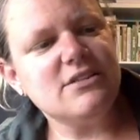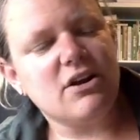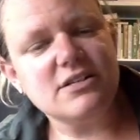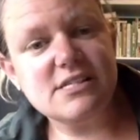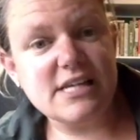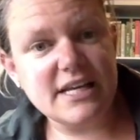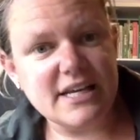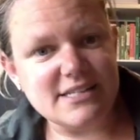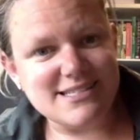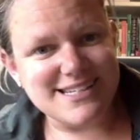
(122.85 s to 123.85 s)
are
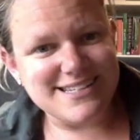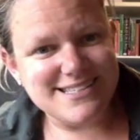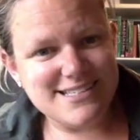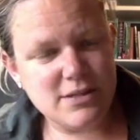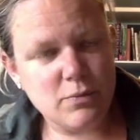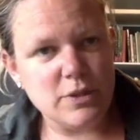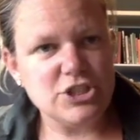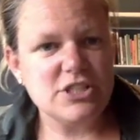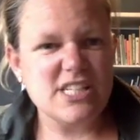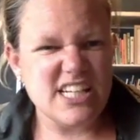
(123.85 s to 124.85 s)
Zinnia seeds, which
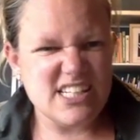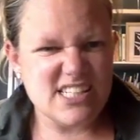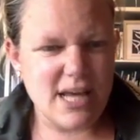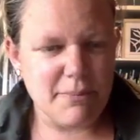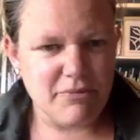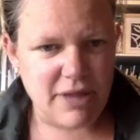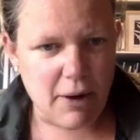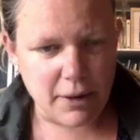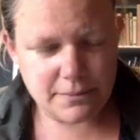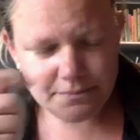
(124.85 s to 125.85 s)
Zinnia is a type of
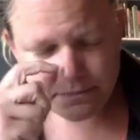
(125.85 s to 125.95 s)
flower,